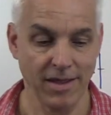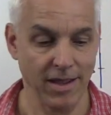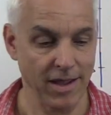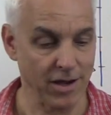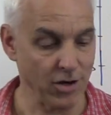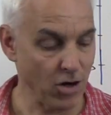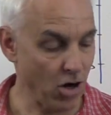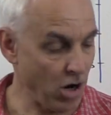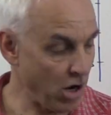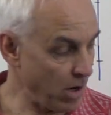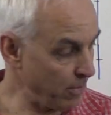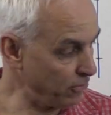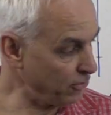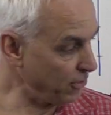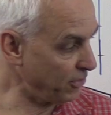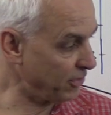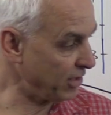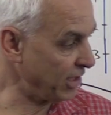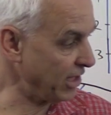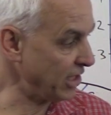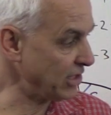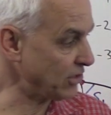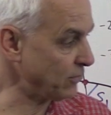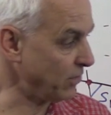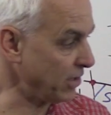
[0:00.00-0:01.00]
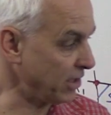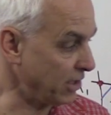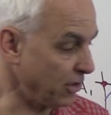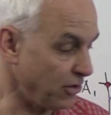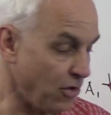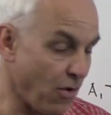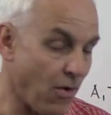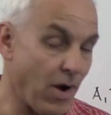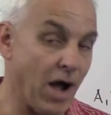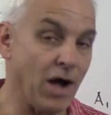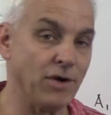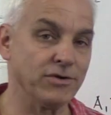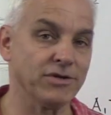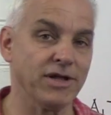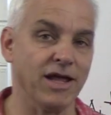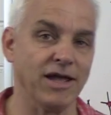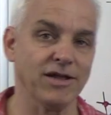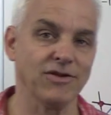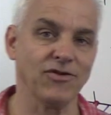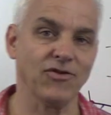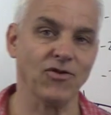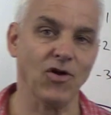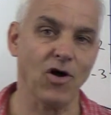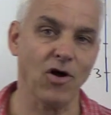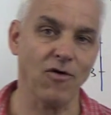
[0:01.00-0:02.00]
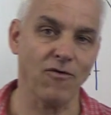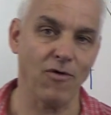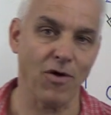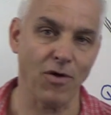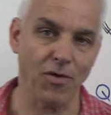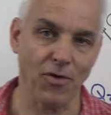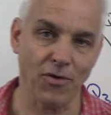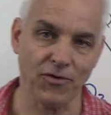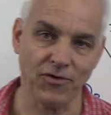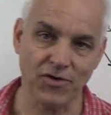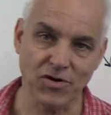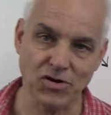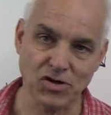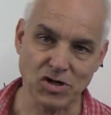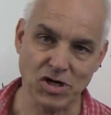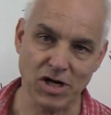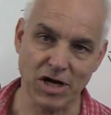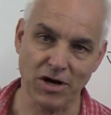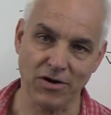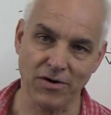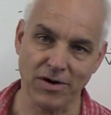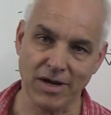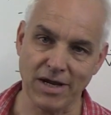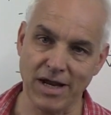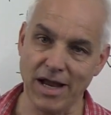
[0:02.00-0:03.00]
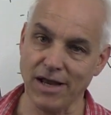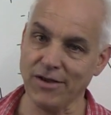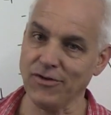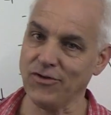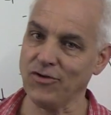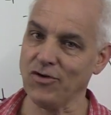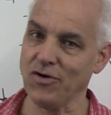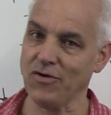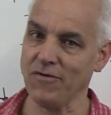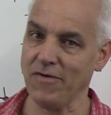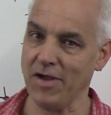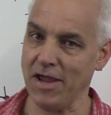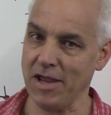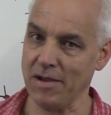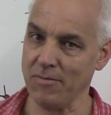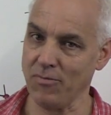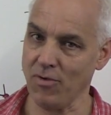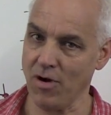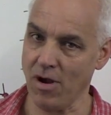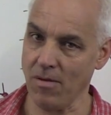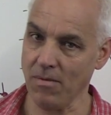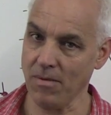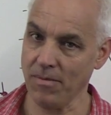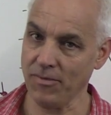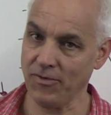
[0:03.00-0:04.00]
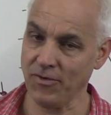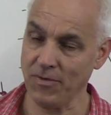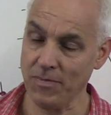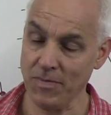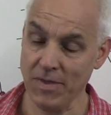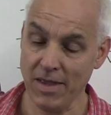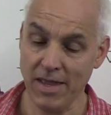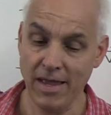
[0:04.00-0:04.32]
And armed with these, we can go out and solve all those engineering and surveying problems.